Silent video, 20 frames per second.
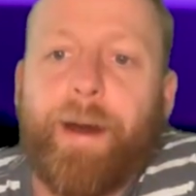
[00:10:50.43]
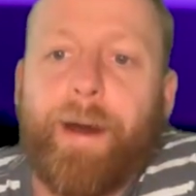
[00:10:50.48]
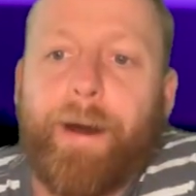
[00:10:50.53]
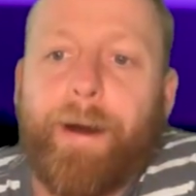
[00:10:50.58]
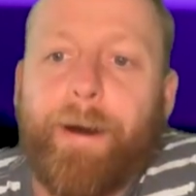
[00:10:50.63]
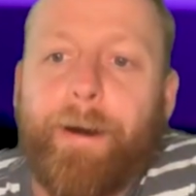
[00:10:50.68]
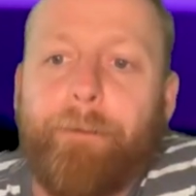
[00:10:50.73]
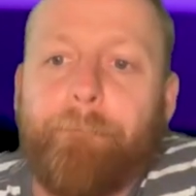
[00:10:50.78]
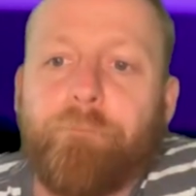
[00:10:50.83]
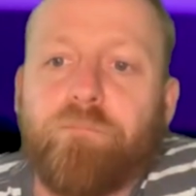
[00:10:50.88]

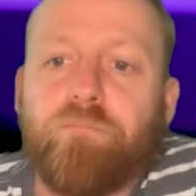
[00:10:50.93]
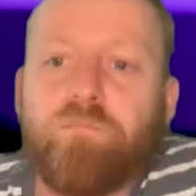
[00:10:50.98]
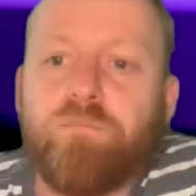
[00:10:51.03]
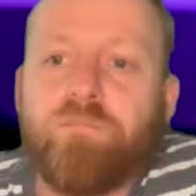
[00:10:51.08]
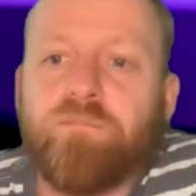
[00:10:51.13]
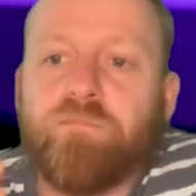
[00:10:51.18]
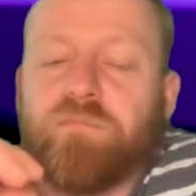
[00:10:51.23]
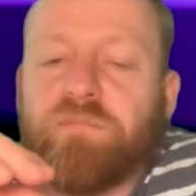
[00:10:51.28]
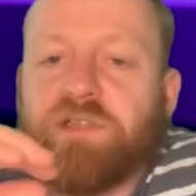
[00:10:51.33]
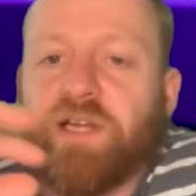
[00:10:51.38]
um,
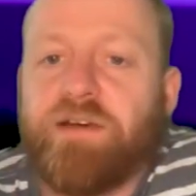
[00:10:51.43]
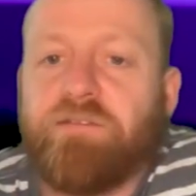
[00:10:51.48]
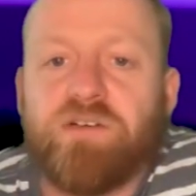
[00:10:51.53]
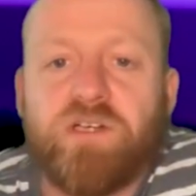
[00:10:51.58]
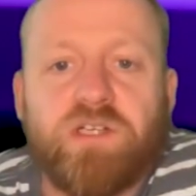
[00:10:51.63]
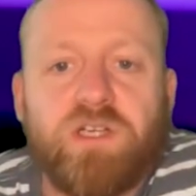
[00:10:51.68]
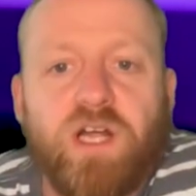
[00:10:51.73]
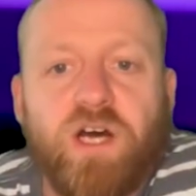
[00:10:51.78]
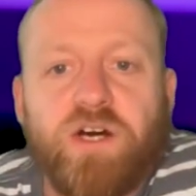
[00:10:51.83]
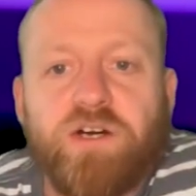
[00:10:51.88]
leave
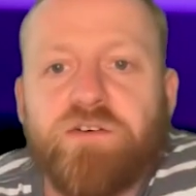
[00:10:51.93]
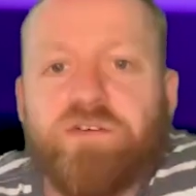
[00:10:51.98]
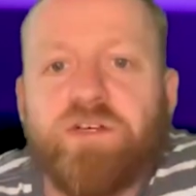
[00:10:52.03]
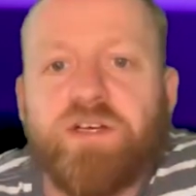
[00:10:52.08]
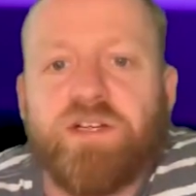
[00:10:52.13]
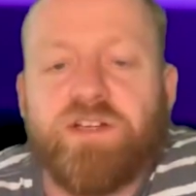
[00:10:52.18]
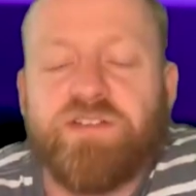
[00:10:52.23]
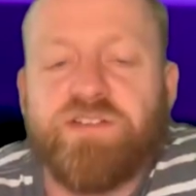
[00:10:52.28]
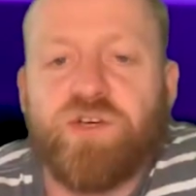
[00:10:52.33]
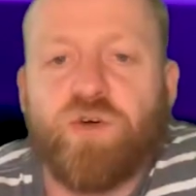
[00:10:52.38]
it alone
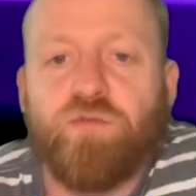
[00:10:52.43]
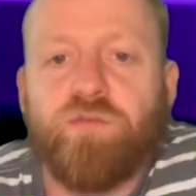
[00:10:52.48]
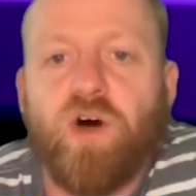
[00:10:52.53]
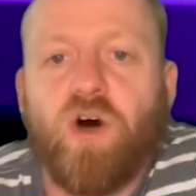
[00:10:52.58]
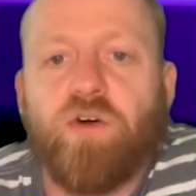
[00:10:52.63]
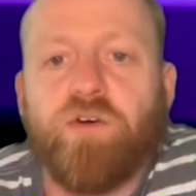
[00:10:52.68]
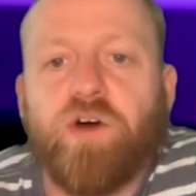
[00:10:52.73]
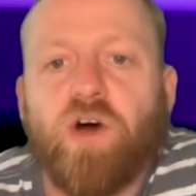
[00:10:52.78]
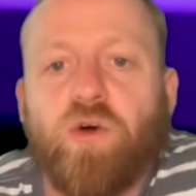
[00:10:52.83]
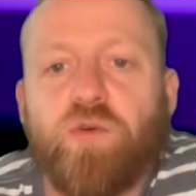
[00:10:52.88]
until the
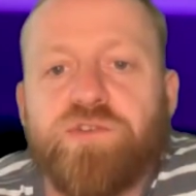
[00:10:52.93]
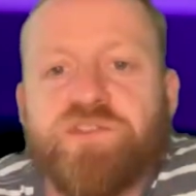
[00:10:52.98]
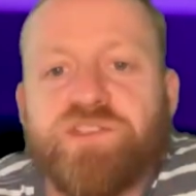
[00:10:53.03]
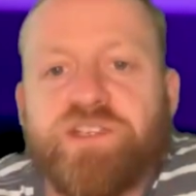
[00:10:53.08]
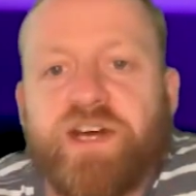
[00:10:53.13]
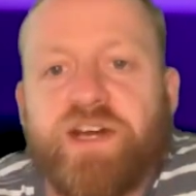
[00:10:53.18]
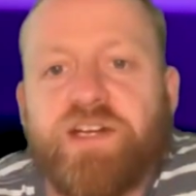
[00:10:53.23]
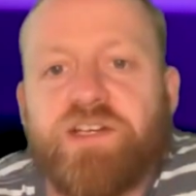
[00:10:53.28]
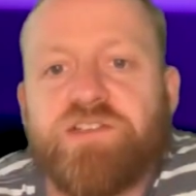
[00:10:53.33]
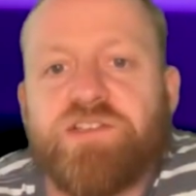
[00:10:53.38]
on hold
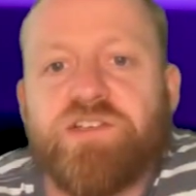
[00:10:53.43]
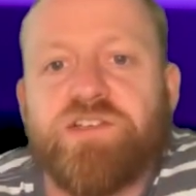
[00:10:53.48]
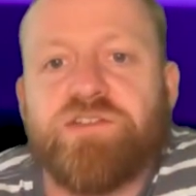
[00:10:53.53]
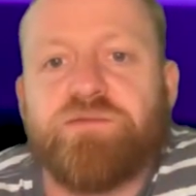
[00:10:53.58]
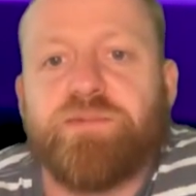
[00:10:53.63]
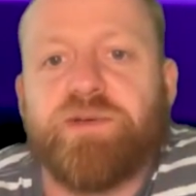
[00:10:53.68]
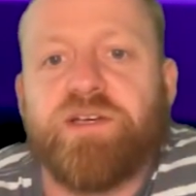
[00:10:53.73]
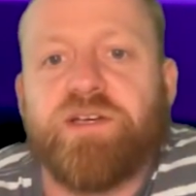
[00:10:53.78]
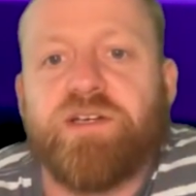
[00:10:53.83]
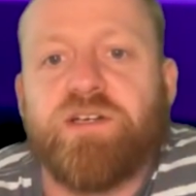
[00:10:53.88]
status
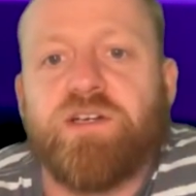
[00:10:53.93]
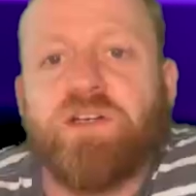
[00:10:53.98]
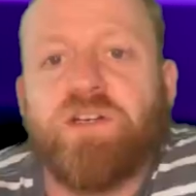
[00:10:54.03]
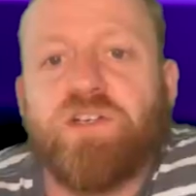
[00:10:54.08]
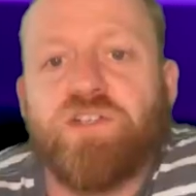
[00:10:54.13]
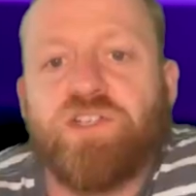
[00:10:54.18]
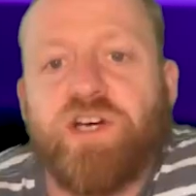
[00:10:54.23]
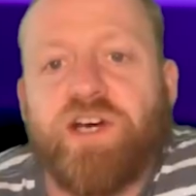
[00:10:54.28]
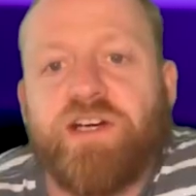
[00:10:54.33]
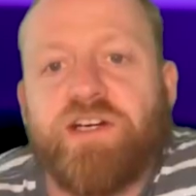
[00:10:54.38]
has been
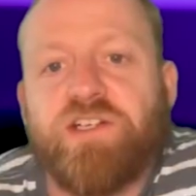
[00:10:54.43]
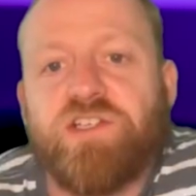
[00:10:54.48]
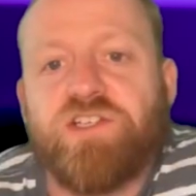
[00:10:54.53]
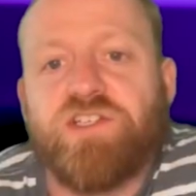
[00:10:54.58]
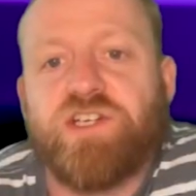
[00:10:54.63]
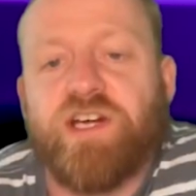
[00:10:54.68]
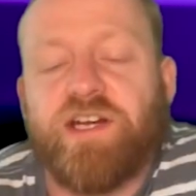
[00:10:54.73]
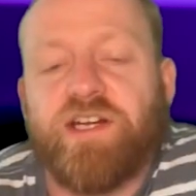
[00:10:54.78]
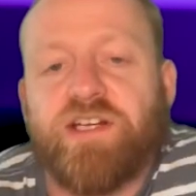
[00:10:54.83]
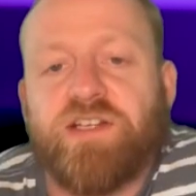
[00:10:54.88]

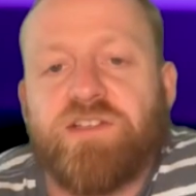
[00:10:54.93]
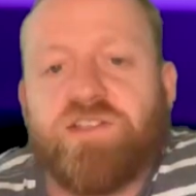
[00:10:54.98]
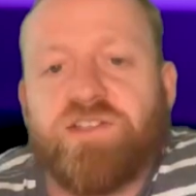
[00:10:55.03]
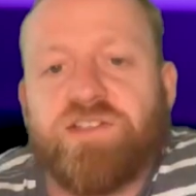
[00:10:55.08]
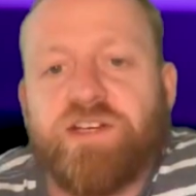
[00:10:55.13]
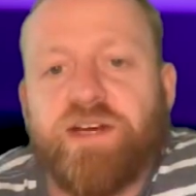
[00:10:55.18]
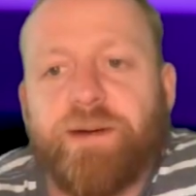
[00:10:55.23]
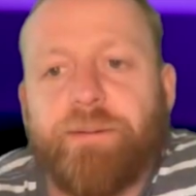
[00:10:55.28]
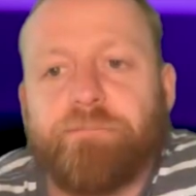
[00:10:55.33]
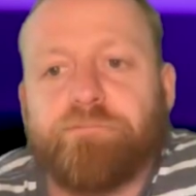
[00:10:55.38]
changed and
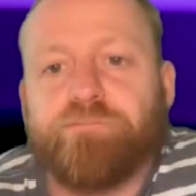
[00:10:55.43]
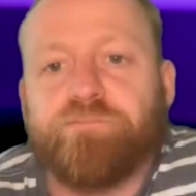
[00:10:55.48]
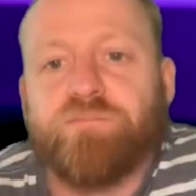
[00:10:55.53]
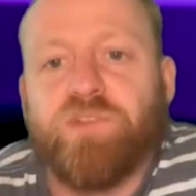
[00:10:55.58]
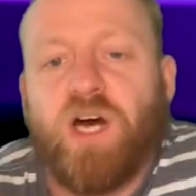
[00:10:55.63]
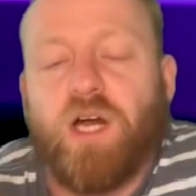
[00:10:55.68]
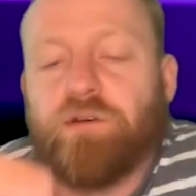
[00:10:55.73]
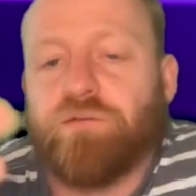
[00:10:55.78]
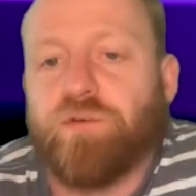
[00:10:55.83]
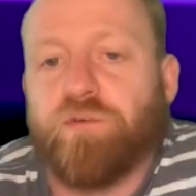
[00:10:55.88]
it's um,
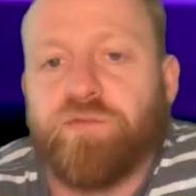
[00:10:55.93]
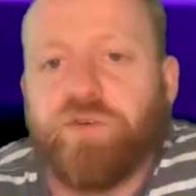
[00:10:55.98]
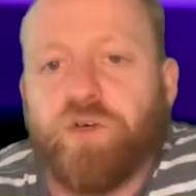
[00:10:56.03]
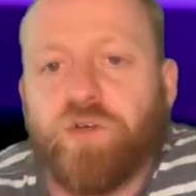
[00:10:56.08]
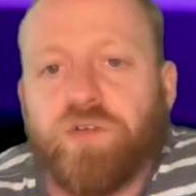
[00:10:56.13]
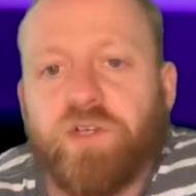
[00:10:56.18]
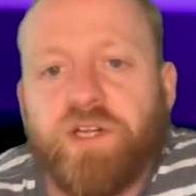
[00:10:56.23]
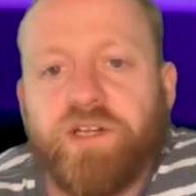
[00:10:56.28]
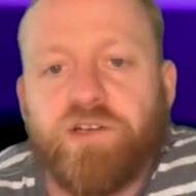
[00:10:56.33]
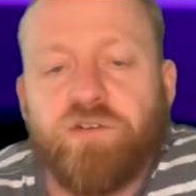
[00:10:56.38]

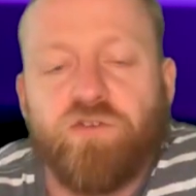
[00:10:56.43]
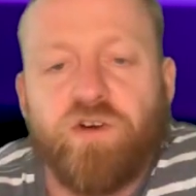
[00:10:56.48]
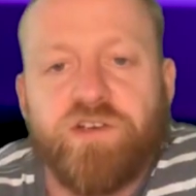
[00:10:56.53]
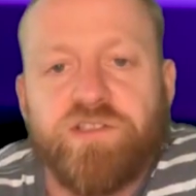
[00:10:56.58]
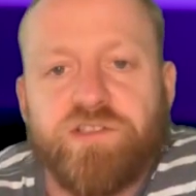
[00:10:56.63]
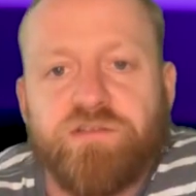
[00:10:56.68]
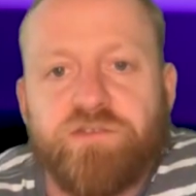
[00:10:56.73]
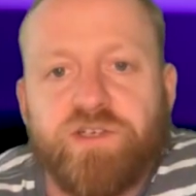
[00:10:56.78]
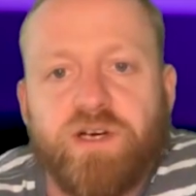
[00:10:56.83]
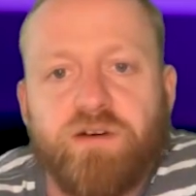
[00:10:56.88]
unfulfilled like the
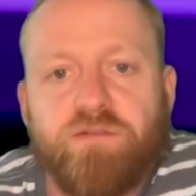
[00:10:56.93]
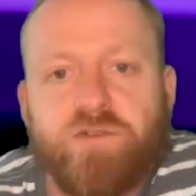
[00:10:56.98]
rest of the